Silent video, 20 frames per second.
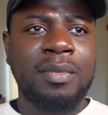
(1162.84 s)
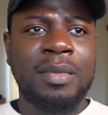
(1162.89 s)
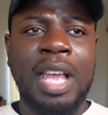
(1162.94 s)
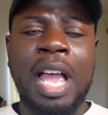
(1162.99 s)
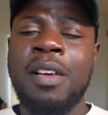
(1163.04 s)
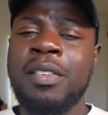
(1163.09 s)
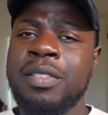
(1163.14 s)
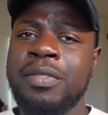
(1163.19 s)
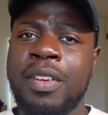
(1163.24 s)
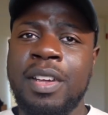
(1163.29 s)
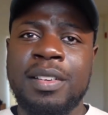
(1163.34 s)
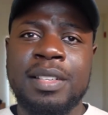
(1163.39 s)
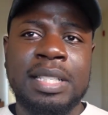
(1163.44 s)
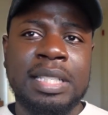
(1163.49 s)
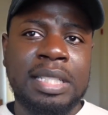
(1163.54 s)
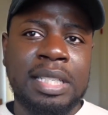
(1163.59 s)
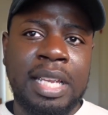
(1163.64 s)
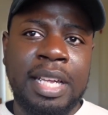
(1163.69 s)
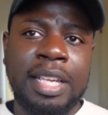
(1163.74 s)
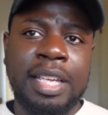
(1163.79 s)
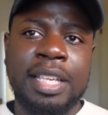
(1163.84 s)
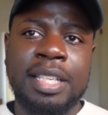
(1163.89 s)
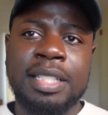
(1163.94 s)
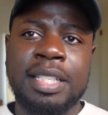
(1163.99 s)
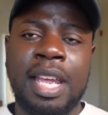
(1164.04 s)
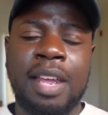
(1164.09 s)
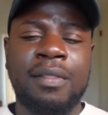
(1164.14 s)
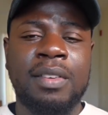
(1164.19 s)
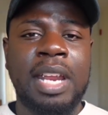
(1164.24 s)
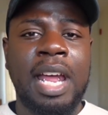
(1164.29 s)
I was very
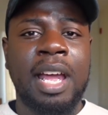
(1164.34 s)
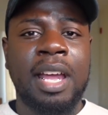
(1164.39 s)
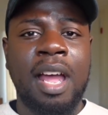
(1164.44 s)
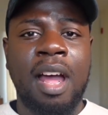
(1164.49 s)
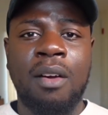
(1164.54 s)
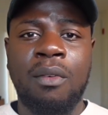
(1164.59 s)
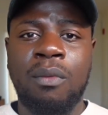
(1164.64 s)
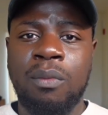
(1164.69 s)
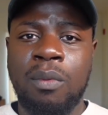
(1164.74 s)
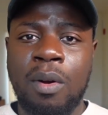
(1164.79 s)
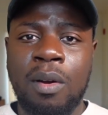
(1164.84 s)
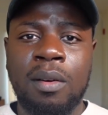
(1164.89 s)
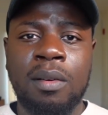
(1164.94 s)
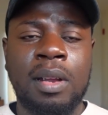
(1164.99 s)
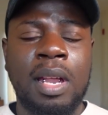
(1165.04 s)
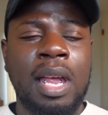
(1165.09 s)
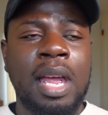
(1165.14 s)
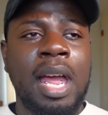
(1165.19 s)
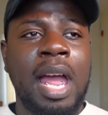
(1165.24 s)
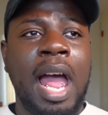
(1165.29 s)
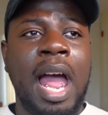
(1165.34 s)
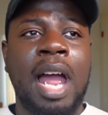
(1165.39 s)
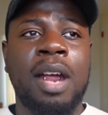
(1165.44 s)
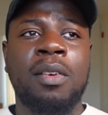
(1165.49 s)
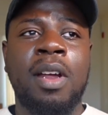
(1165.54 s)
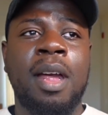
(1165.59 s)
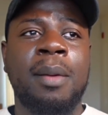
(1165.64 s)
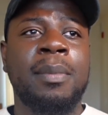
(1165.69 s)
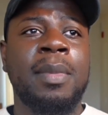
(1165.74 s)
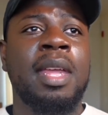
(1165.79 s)
sluggish. Every day I got off work, I
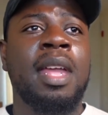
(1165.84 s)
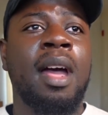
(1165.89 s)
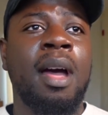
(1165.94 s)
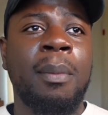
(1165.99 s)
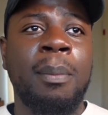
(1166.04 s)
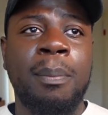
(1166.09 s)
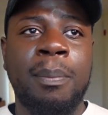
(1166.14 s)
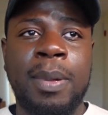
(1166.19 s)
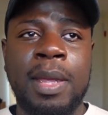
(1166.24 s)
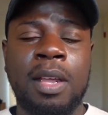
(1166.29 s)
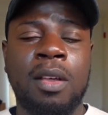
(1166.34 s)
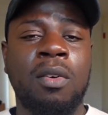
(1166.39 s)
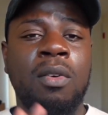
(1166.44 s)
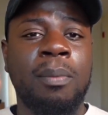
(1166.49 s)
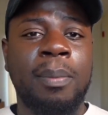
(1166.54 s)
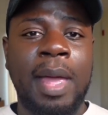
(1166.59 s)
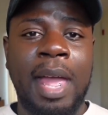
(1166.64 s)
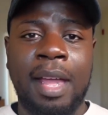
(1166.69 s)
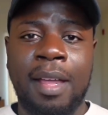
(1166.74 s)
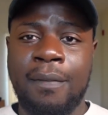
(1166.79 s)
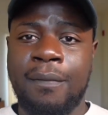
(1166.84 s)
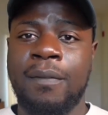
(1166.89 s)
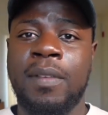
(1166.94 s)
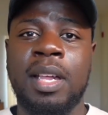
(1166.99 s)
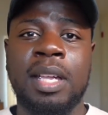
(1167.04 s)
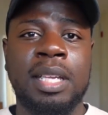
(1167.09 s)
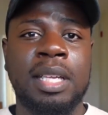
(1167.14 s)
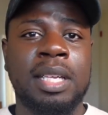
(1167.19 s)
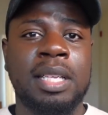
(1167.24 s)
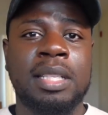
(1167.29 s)
grabbed me a big old pack of
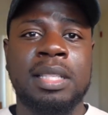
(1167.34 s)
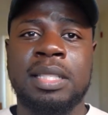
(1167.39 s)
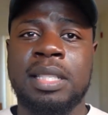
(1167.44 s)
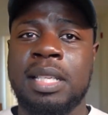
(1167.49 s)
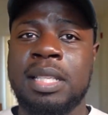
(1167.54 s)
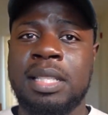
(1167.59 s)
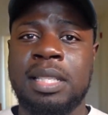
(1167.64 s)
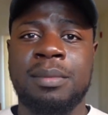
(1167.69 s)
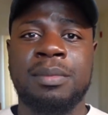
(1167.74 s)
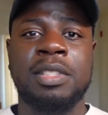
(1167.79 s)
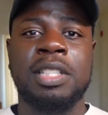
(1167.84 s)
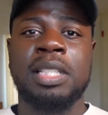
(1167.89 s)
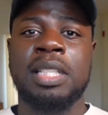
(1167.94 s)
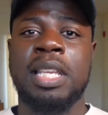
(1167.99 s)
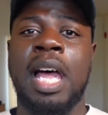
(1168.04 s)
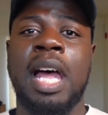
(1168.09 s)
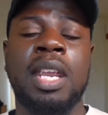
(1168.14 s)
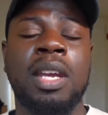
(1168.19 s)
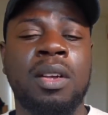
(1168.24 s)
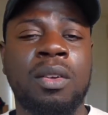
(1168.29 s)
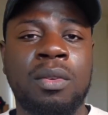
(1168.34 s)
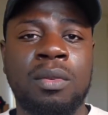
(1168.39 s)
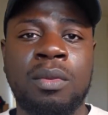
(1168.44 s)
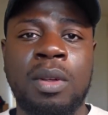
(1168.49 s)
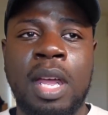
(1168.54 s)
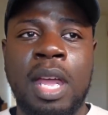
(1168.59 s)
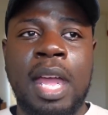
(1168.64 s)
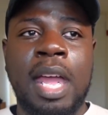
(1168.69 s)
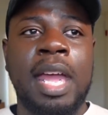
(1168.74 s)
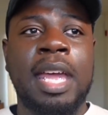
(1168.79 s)
Funyuns and some
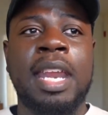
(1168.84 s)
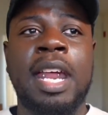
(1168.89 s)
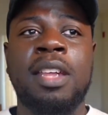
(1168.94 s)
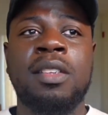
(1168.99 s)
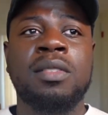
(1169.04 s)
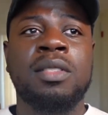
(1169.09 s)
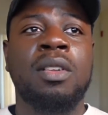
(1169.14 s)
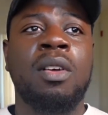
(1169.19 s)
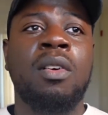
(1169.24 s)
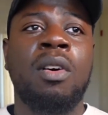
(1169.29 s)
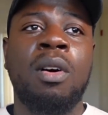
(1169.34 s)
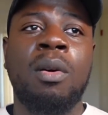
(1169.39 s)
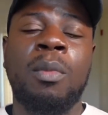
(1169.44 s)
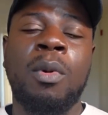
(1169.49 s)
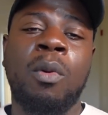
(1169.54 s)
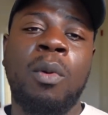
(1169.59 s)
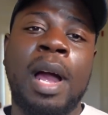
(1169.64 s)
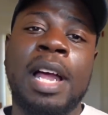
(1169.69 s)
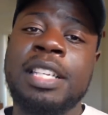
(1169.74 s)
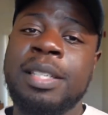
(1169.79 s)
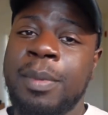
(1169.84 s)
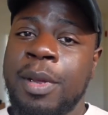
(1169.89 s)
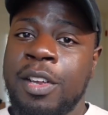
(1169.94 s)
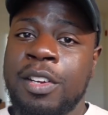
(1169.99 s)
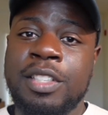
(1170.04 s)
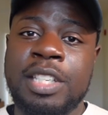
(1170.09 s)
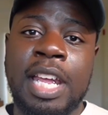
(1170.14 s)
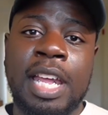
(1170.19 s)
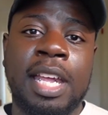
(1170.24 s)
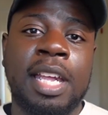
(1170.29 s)
gelato, and I used to go home and watch
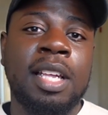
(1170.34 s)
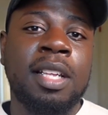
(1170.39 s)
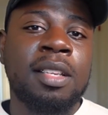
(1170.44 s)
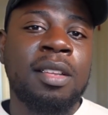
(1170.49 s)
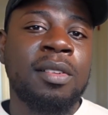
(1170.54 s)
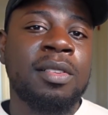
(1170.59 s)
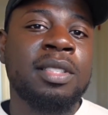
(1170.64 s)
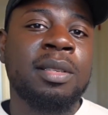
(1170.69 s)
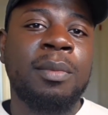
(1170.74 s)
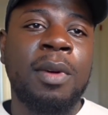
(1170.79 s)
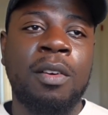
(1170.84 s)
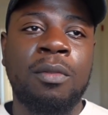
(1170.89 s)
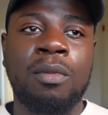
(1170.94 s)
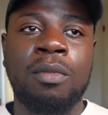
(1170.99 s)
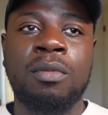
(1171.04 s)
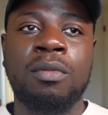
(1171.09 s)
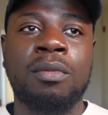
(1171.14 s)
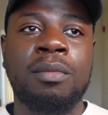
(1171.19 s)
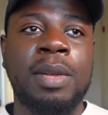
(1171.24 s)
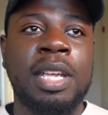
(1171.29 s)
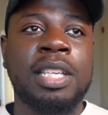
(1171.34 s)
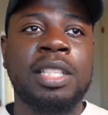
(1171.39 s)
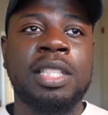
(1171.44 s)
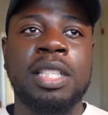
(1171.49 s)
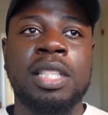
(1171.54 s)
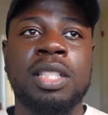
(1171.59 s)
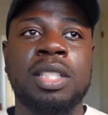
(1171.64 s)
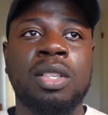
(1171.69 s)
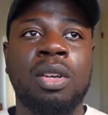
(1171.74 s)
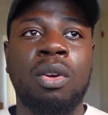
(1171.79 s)
Mary Jane and close in my room and
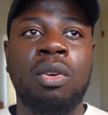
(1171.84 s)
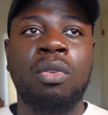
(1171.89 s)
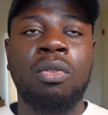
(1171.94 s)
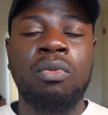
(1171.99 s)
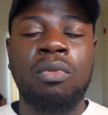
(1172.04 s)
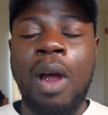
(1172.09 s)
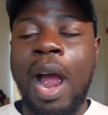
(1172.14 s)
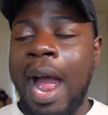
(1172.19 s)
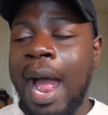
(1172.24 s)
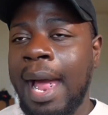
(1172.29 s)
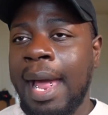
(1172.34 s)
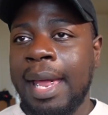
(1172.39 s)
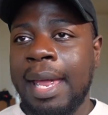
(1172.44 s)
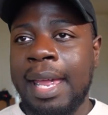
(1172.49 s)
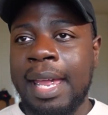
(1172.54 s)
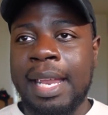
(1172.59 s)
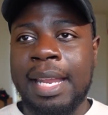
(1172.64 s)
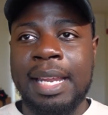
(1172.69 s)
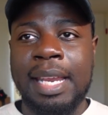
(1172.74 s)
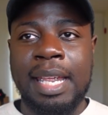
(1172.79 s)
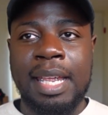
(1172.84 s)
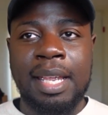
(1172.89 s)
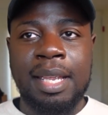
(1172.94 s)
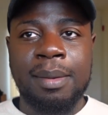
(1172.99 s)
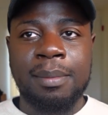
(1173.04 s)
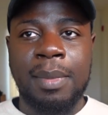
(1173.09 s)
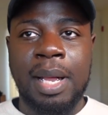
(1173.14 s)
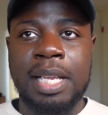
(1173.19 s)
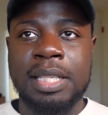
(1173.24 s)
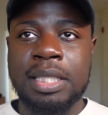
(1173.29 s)
just cry and
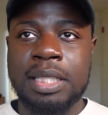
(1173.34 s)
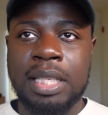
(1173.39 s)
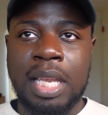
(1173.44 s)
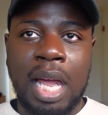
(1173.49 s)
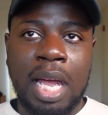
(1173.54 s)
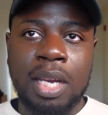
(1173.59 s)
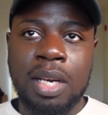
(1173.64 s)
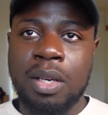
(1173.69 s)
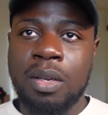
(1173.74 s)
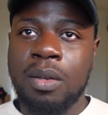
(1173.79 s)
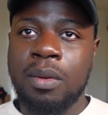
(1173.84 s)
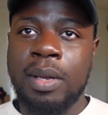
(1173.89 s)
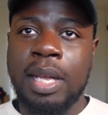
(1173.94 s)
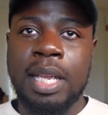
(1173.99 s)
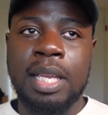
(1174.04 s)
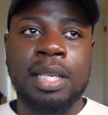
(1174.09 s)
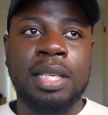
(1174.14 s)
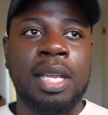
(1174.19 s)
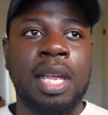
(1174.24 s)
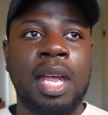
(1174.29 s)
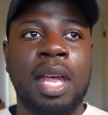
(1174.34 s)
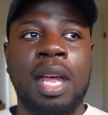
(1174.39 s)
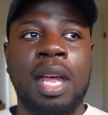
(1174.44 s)
eat my gelato and